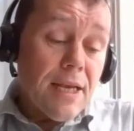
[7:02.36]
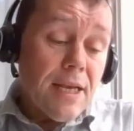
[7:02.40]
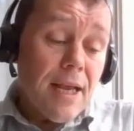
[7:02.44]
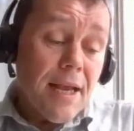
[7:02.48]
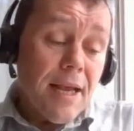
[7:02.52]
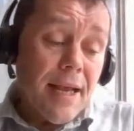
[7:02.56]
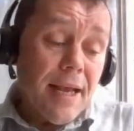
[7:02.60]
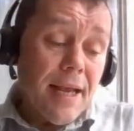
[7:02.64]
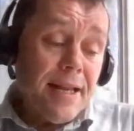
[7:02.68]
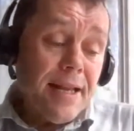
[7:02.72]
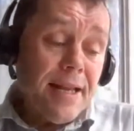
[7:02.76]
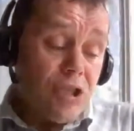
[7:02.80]

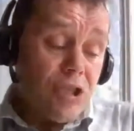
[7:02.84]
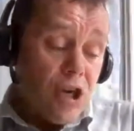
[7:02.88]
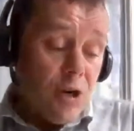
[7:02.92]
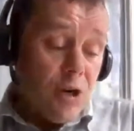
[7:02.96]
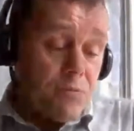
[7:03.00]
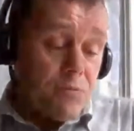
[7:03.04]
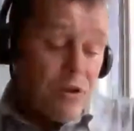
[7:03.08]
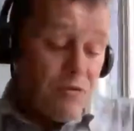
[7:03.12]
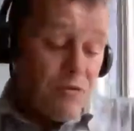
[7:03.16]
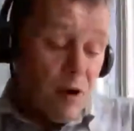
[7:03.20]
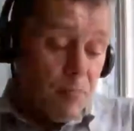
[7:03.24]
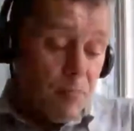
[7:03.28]
In terms of
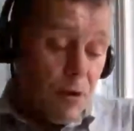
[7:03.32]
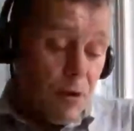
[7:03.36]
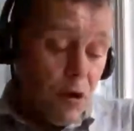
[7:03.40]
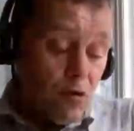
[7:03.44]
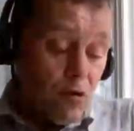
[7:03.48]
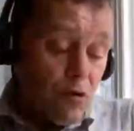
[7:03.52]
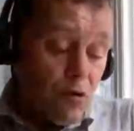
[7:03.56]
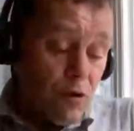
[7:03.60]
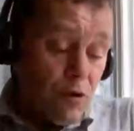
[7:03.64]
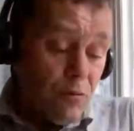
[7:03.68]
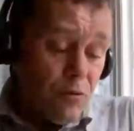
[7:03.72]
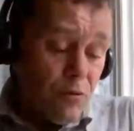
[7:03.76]
our
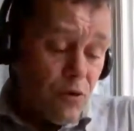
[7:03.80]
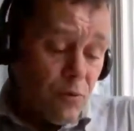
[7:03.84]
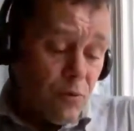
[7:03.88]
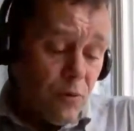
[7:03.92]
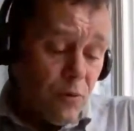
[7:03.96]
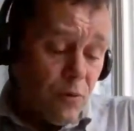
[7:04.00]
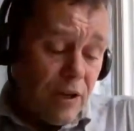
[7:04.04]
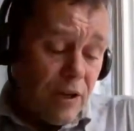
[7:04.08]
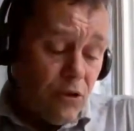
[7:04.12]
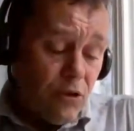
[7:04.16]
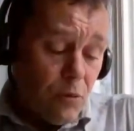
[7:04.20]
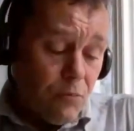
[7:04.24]

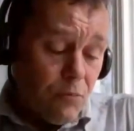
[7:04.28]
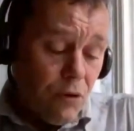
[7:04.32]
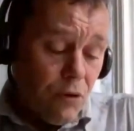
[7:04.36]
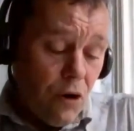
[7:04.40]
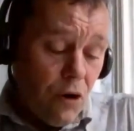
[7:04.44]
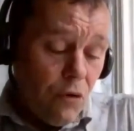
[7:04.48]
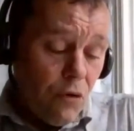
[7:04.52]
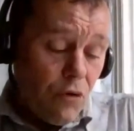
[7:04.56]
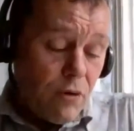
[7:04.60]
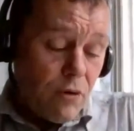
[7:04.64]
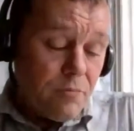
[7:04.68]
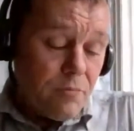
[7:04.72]
postgraduate
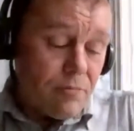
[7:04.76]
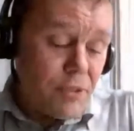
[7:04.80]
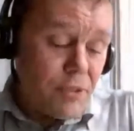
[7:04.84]
programs,